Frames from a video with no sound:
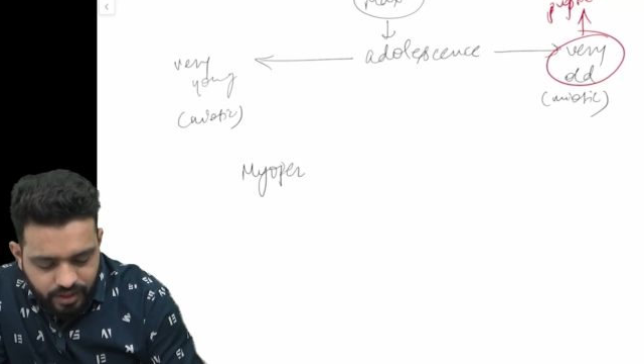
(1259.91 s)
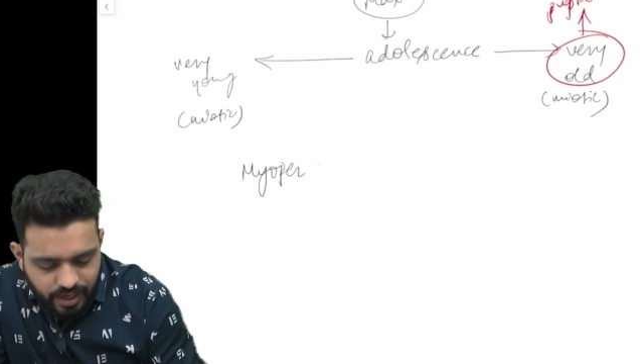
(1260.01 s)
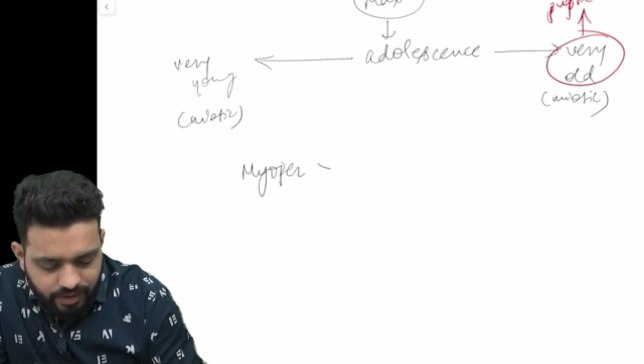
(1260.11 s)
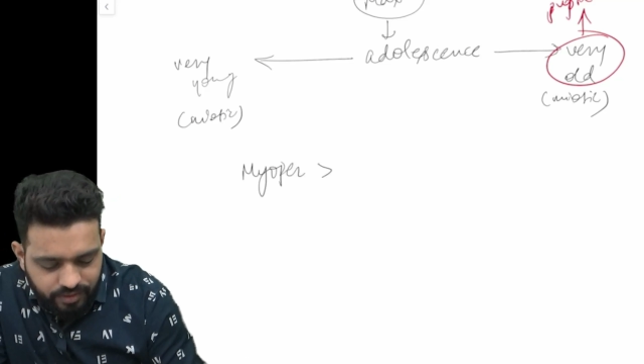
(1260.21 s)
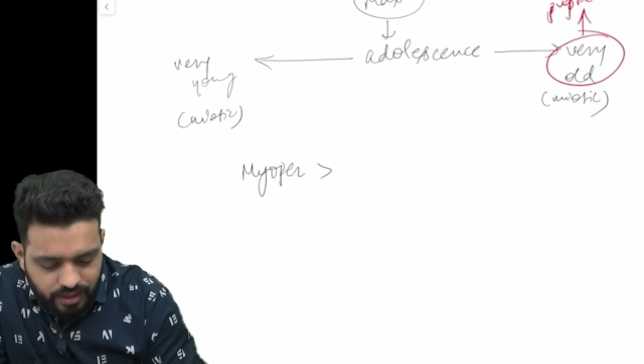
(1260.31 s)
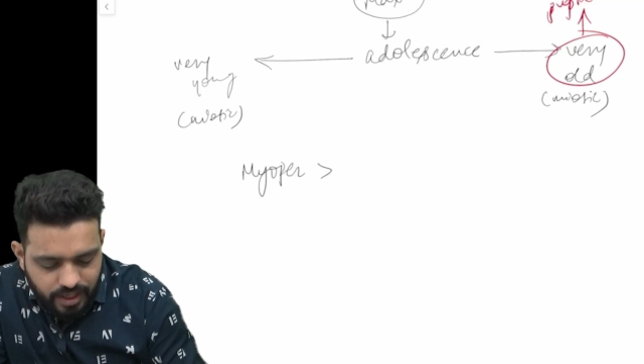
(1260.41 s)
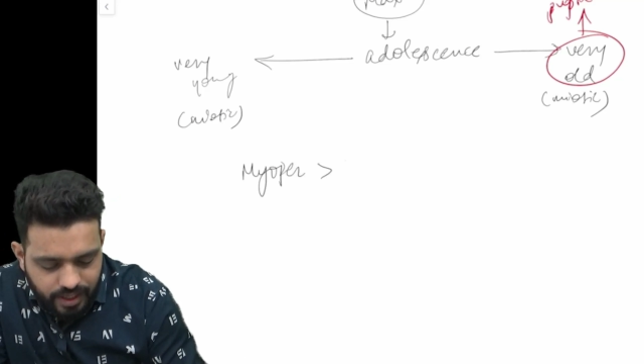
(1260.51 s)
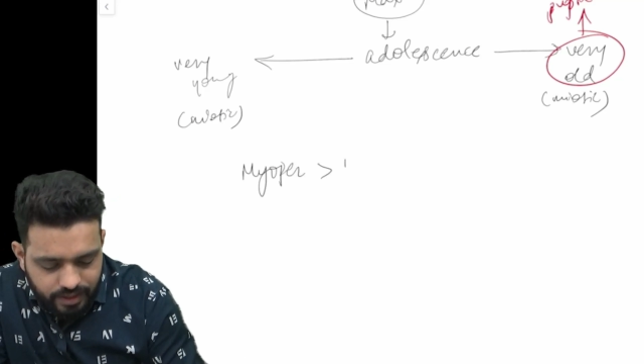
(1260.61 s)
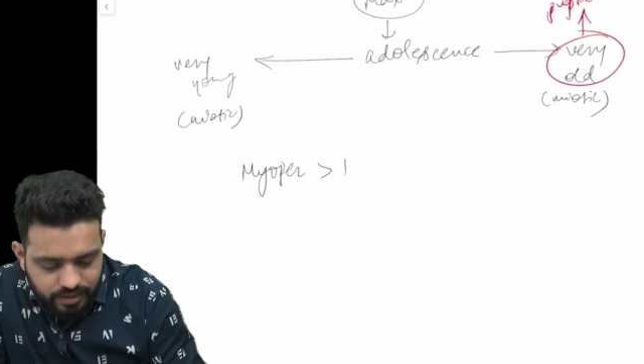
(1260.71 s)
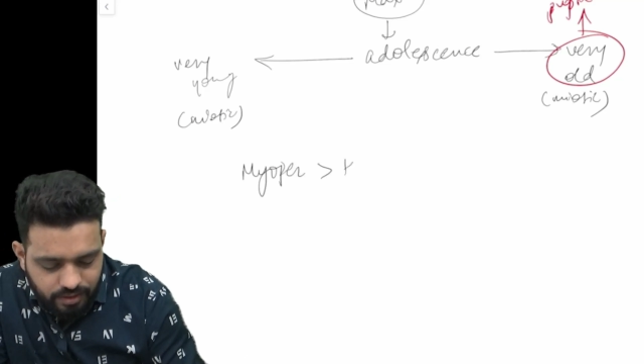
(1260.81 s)
have a
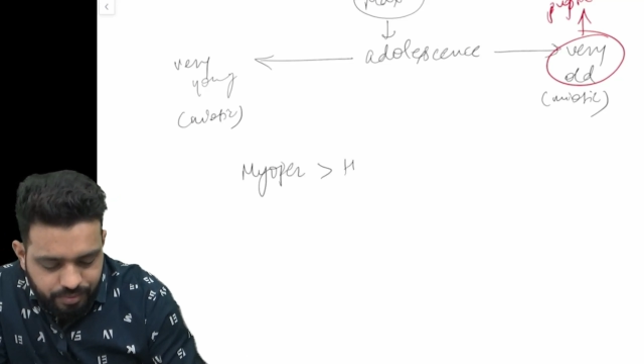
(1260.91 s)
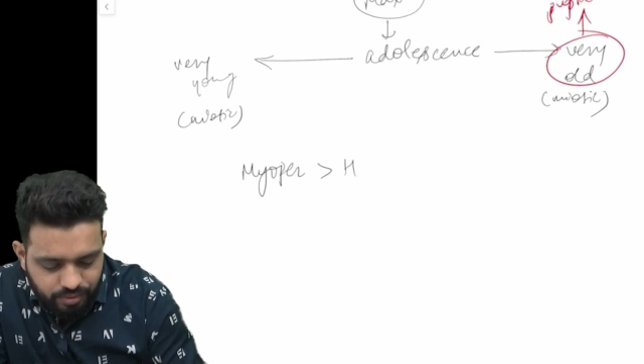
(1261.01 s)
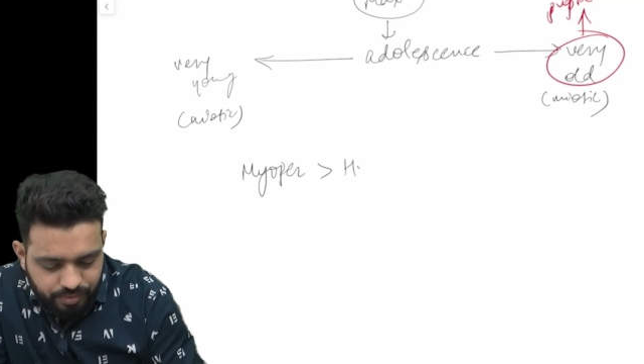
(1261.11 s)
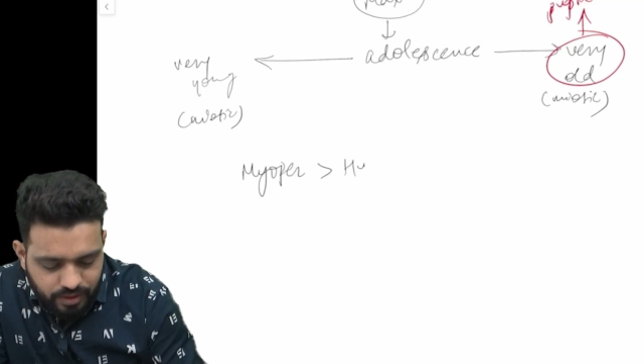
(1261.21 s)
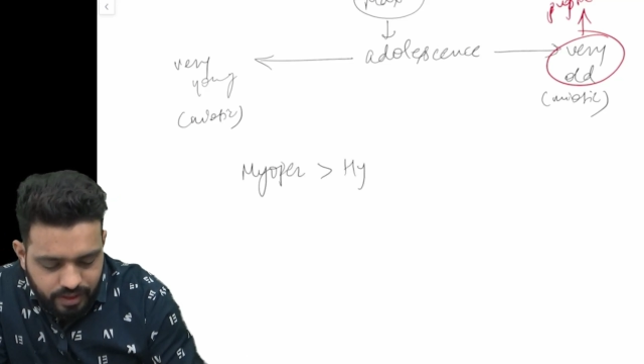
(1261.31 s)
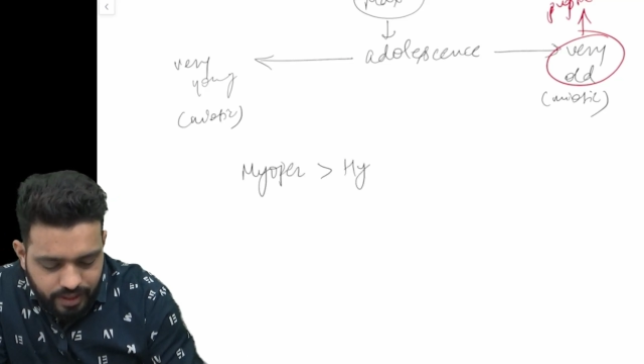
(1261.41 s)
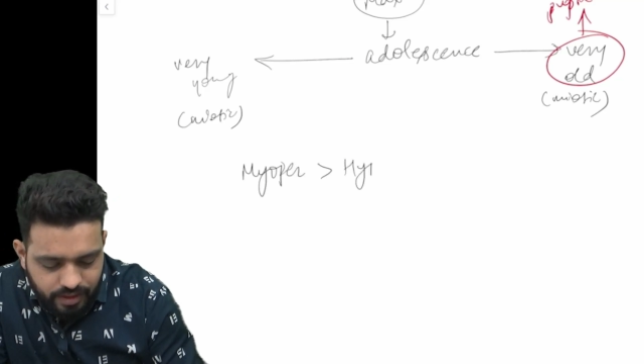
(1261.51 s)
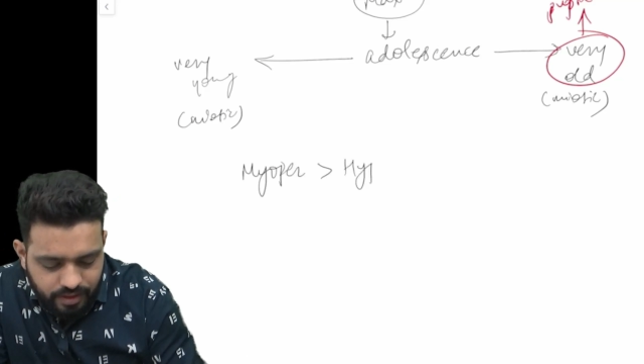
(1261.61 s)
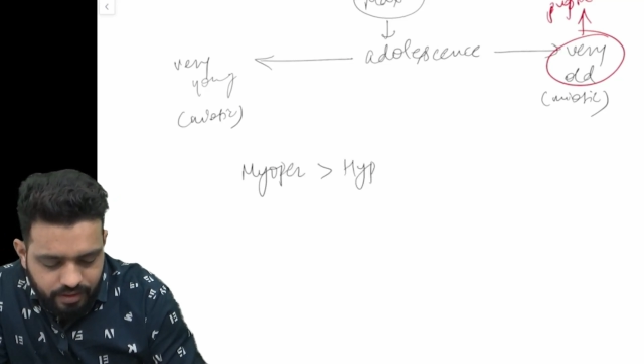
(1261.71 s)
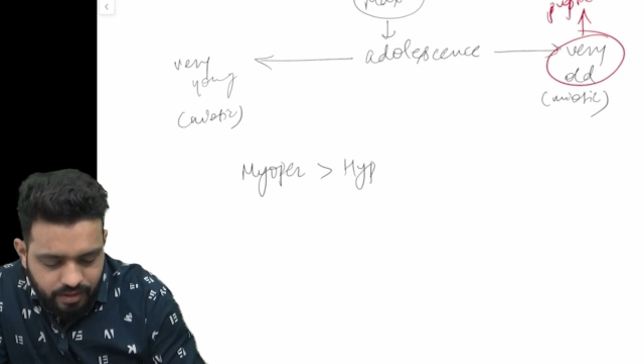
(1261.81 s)
larger pupil than
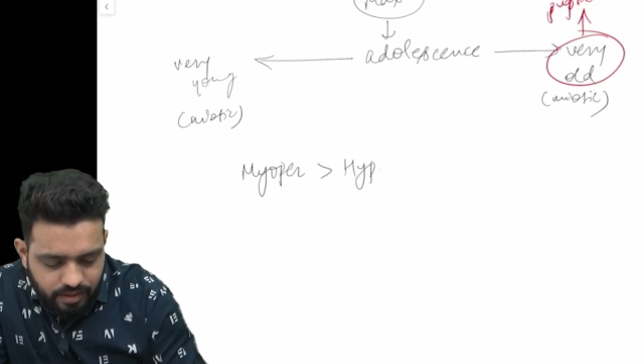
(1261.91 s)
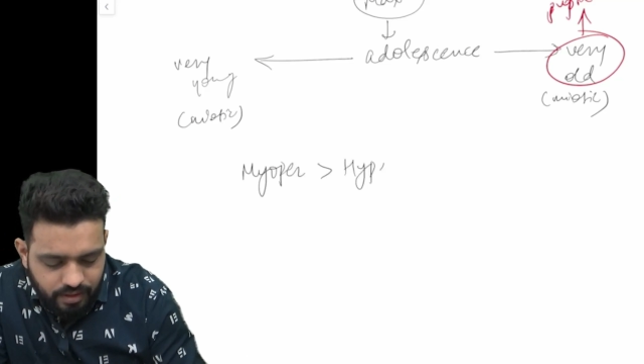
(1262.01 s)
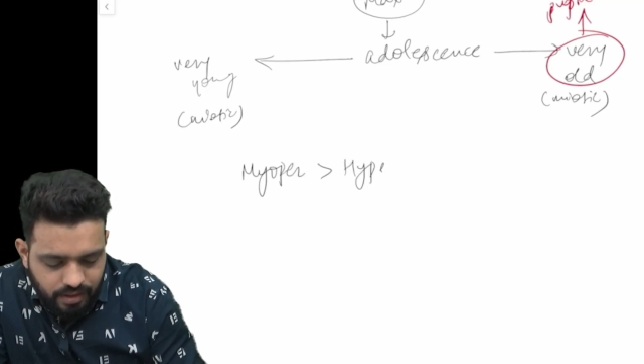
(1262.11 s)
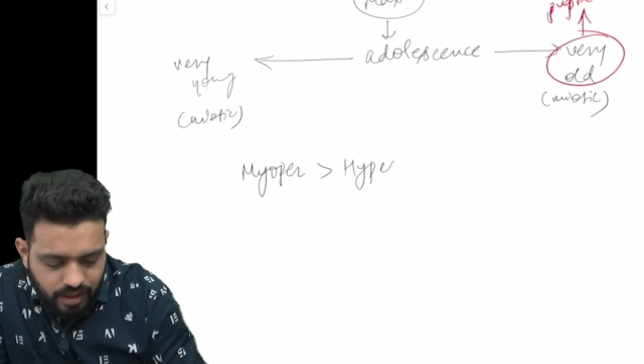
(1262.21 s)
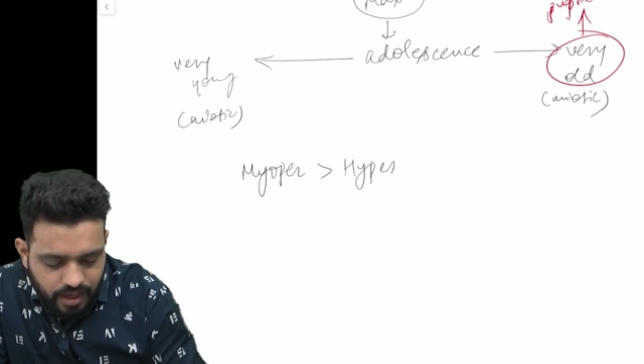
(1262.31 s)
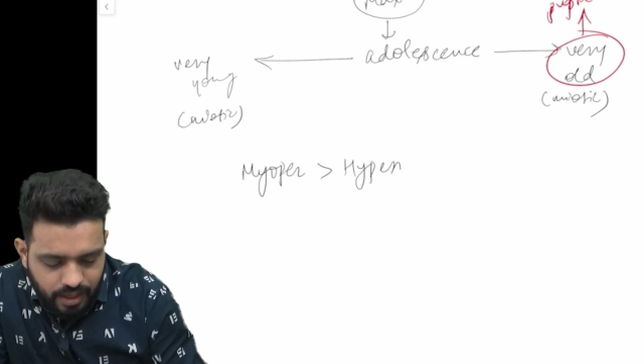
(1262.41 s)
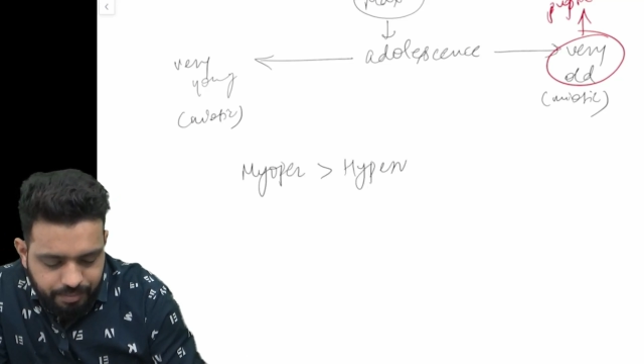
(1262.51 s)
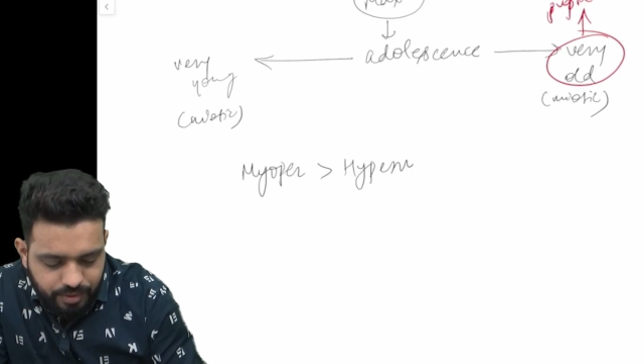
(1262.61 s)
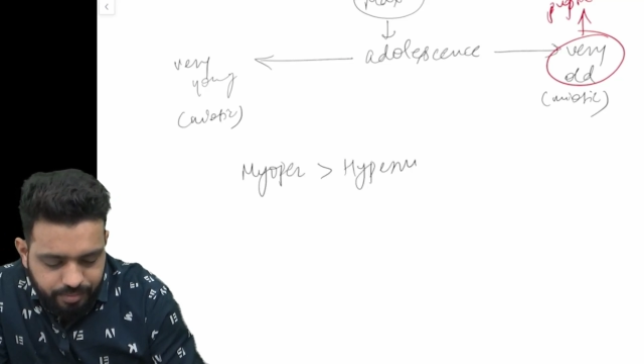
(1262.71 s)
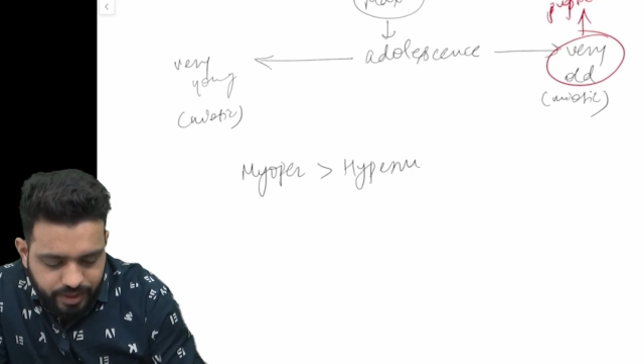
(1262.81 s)

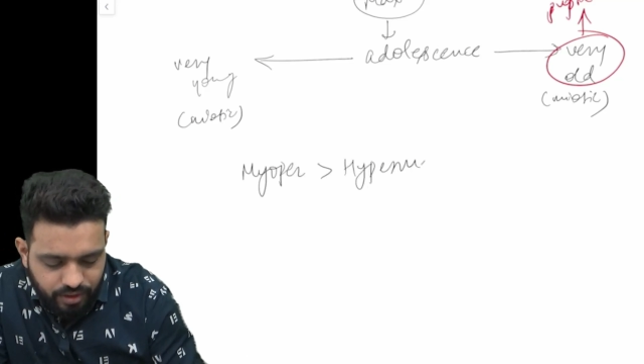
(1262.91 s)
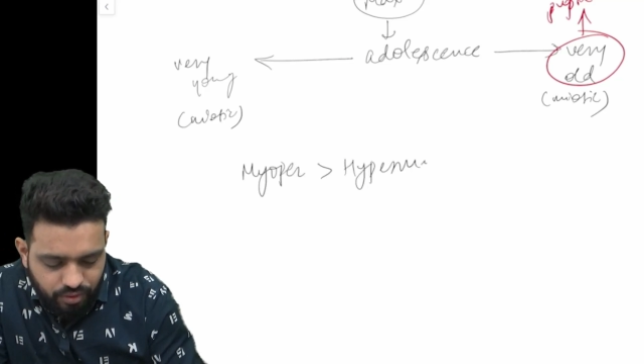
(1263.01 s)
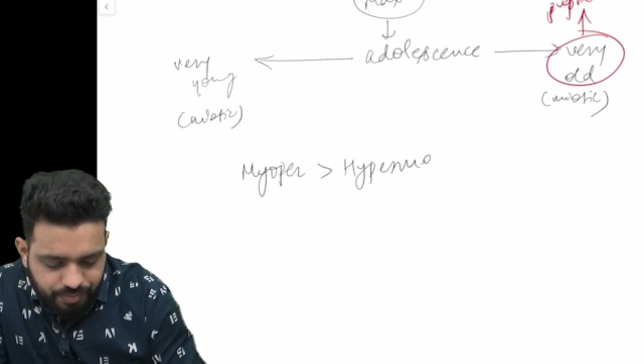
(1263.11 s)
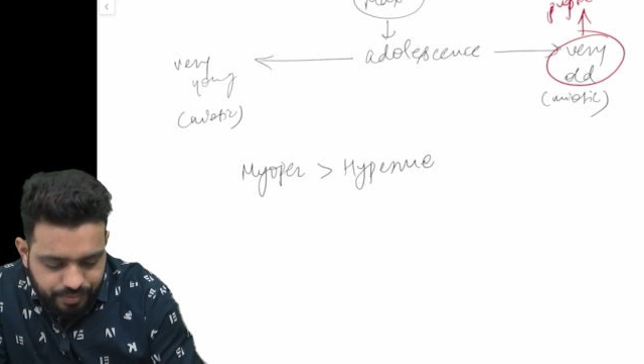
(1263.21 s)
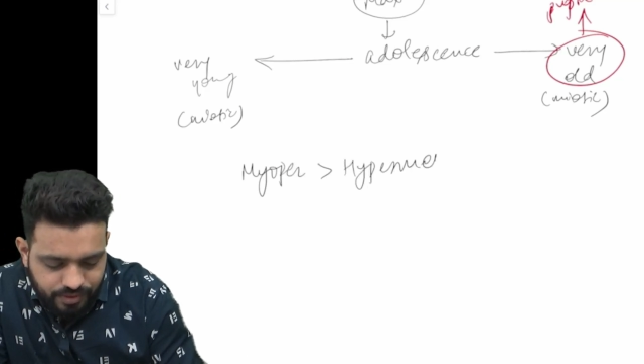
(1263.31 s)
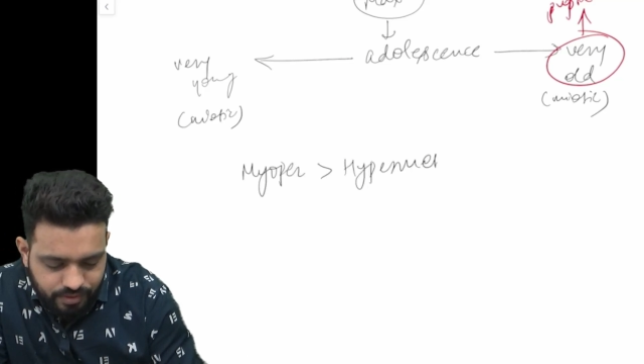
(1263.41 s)
hypermetropes.